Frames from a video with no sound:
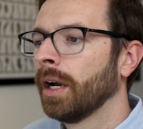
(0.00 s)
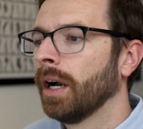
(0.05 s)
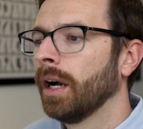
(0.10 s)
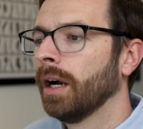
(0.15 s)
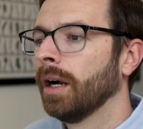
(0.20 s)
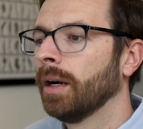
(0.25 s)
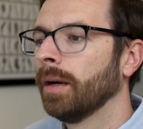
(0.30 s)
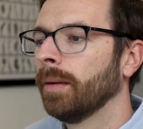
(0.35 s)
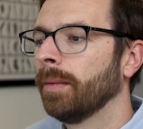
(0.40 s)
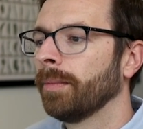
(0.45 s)

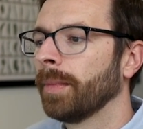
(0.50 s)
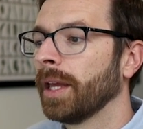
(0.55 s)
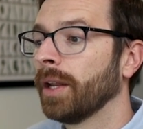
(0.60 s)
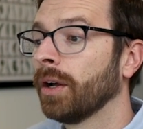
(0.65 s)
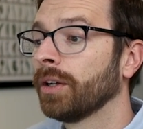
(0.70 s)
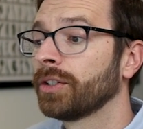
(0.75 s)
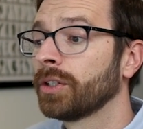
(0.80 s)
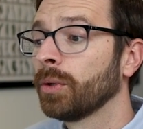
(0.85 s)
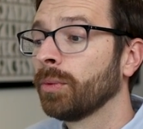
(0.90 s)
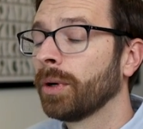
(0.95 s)
and
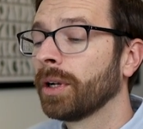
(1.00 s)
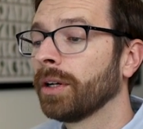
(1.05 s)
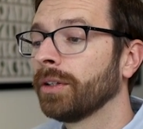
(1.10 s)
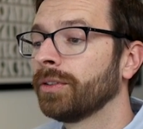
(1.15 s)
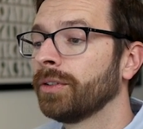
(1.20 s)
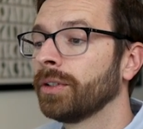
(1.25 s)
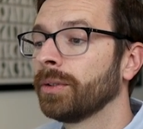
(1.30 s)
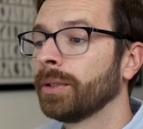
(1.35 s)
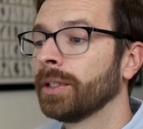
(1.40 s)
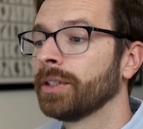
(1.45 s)
also what I'll
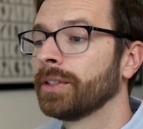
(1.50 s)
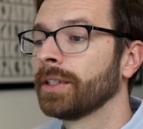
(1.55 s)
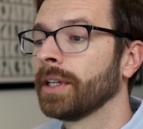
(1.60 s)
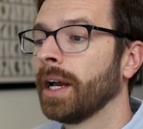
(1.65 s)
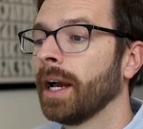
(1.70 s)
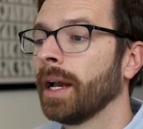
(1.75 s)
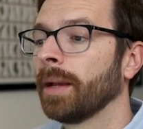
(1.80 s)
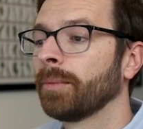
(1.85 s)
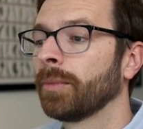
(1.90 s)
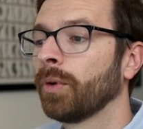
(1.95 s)
do is
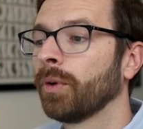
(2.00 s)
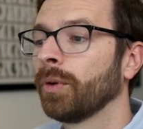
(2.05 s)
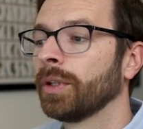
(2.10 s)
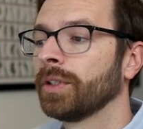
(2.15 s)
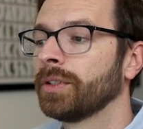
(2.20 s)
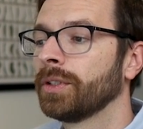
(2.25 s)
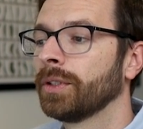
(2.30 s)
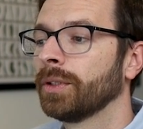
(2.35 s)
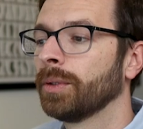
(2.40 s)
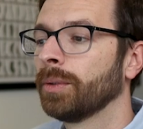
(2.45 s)
I'm
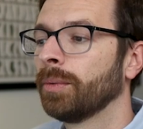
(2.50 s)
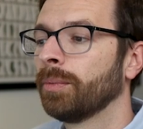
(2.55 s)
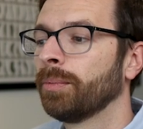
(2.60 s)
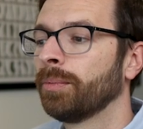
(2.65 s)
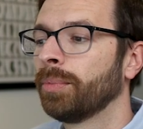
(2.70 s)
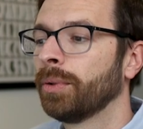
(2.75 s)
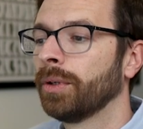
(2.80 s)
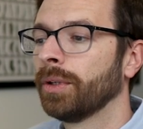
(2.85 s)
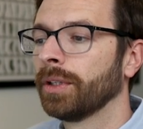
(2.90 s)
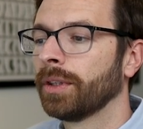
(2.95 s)
going to
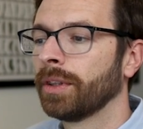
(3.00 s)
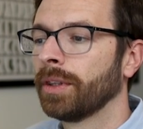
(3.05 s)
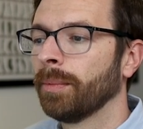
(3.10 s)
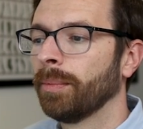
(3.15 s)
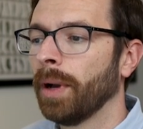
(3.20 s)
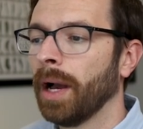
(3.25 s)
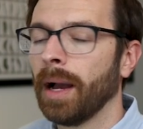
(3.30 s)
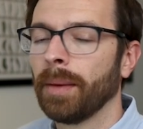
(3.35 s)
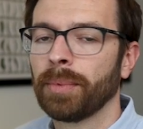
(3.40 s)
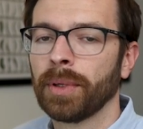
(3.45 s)
put the
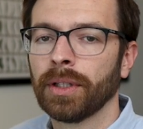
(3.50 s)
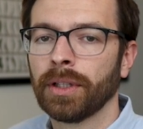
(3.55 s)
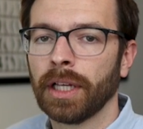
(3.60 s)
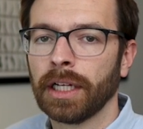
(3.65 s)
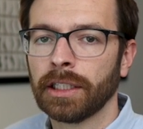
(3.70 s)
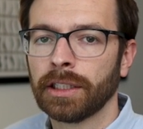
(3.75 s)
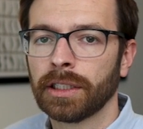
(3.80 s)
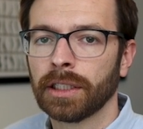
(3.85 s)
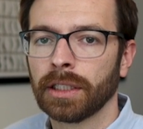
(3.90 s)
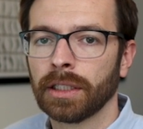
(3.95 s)

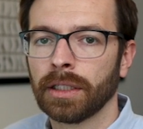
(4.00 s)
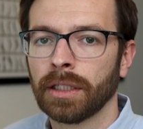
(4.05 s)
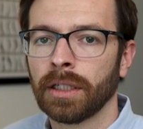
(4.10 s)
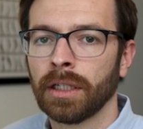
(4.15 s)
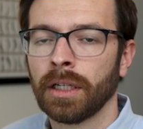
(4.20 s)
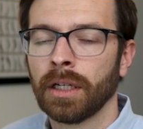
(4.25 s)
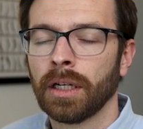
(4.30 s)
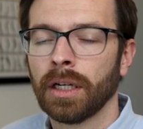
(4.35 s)
population